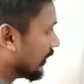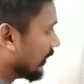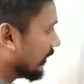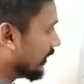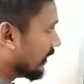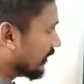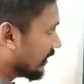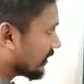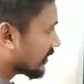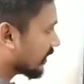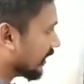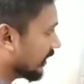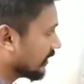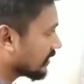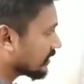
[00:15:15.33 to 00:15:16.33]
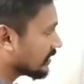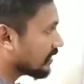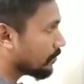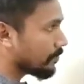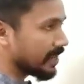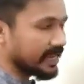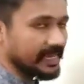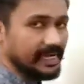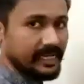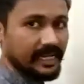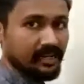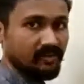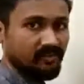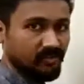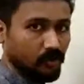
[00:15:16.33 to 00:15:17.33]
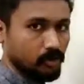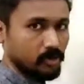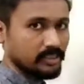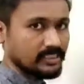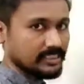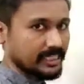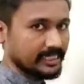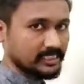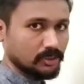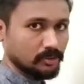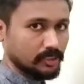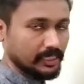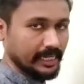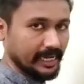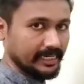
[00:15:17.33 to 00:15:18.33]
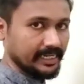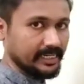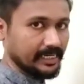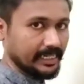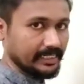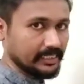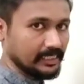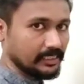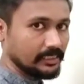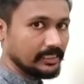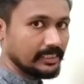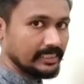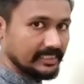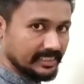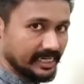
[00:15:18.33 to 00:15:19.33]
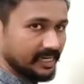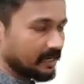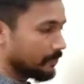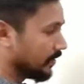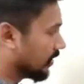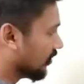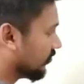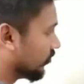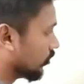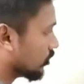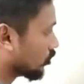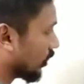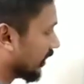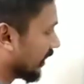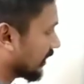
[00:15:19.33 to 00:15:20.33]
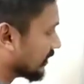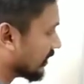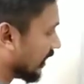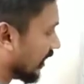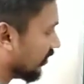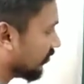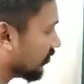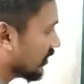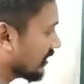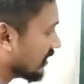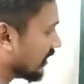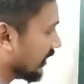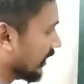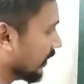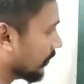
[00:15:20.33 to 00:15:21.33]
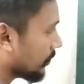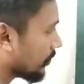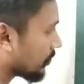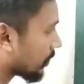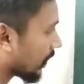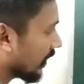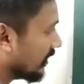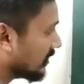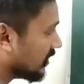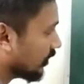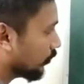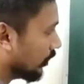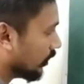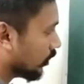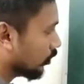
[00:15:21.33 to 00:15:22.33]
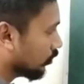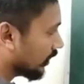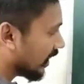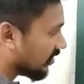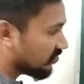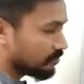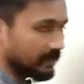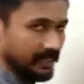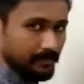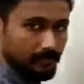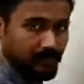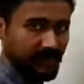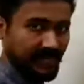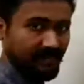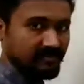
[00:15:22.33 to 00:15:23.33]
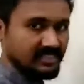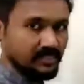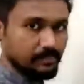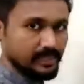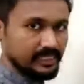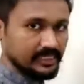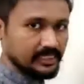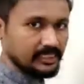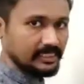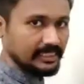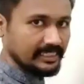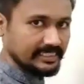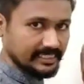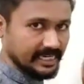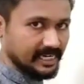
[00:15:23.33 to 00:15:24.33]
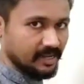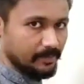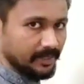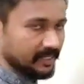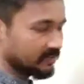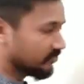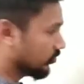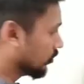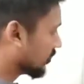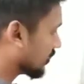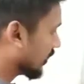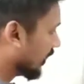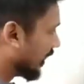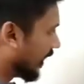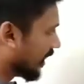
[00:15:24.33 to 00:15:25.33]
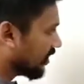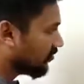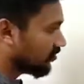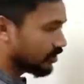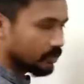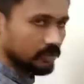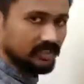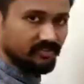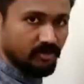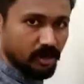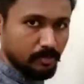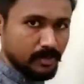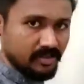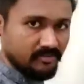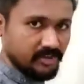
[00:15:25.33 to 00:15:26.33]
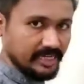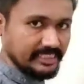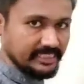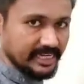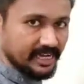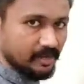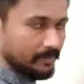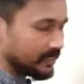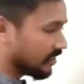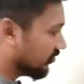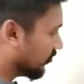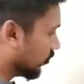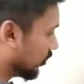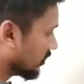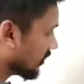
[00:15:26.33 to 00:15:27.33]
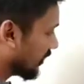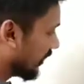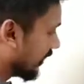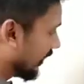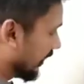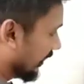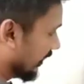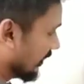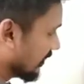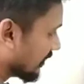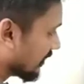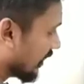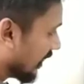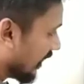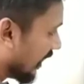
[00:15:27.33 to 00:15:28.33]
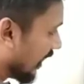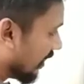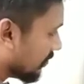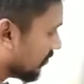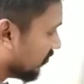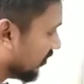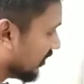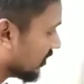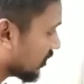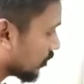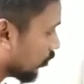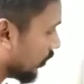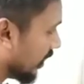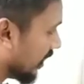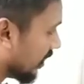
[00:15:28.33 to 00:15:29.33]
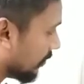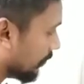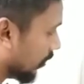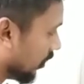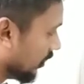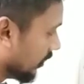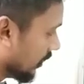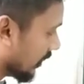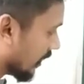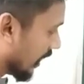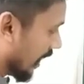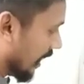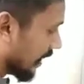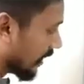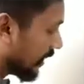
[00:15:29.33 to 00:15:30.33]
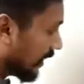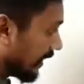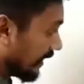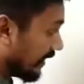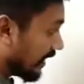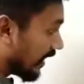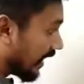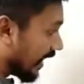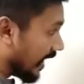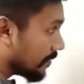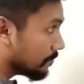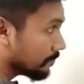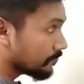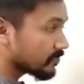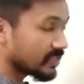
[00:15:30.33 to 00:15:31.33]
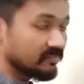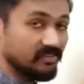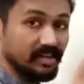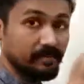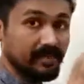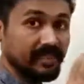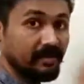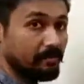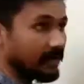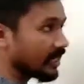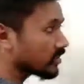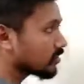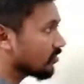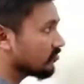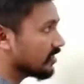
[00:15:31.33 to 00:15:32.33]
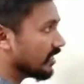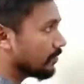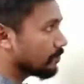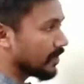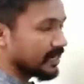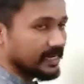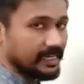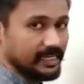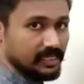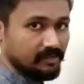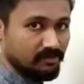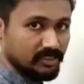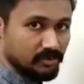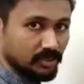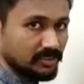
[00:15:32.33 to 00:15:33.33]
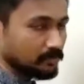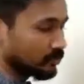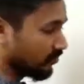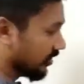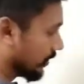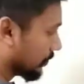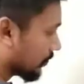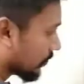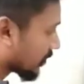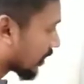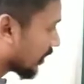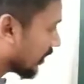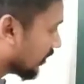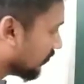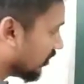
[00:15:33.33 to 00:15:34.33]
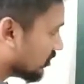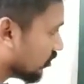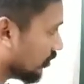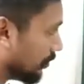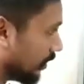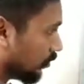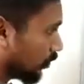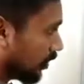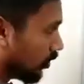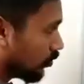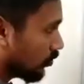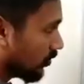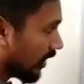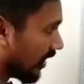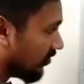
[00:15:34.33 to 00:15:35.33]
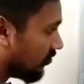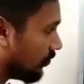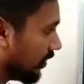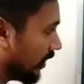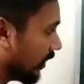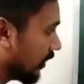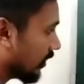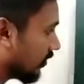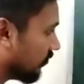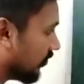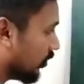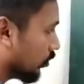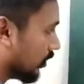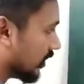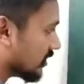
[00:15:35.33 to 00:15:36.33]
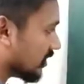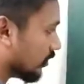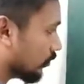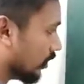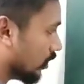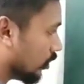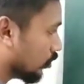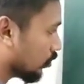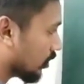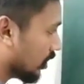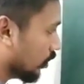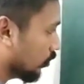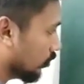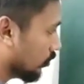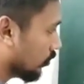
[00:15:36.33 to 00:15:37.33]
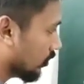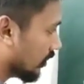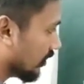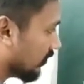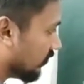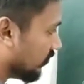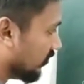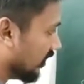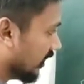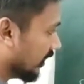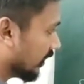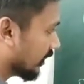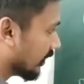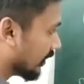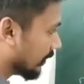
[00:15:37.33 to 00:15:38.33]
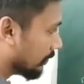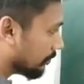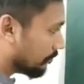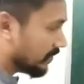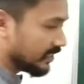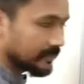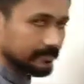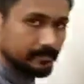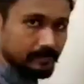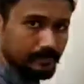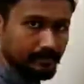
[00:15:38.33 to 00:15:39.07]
in this case the magnetic force is actually acting like the centripetal force. So I can say Fc is equal to Fb, Fc being the centripetal force. And we know the formula for a centripetal force, it is mv square upon r. Here m will be the mass of that particle which was moving, which will be equal to Fb, we know it is equal to qvb.